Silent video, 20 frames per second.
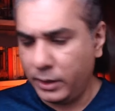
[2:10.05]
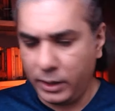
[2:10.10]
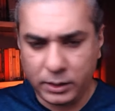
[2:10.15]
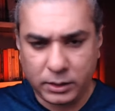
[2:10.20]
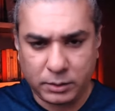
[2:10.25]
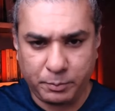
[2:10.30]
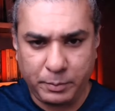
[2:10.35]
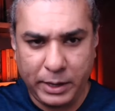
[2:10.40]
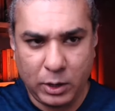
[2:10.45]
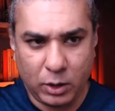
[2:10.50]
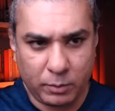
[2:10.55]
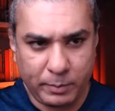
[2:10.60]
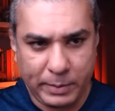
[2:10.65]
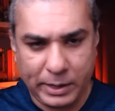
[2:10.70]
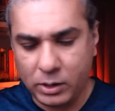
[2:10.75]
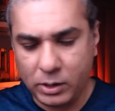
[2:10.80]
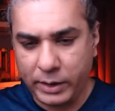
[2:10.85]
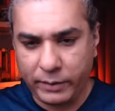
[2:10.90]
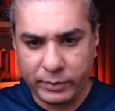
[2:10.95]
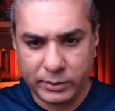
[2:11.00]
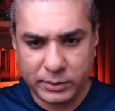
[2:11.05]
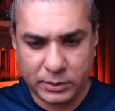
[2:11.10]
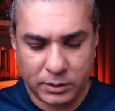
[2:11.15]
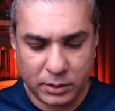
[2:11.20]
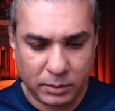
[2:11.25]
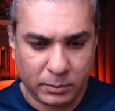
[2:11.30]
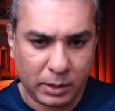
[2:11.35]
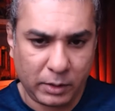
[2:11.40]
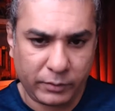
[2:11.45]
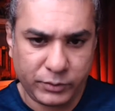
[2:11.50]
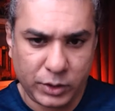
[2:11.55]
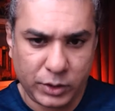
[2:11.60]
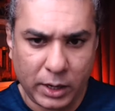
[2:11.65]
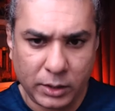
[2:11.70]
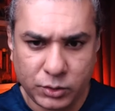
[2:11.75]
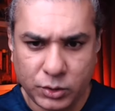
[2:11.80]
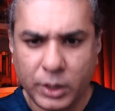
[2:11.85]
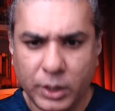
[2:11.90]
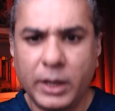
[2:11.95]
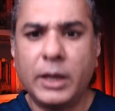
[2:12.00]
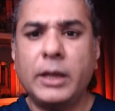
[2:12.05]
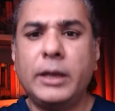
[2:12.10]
it may or may not have a certain amount of charge,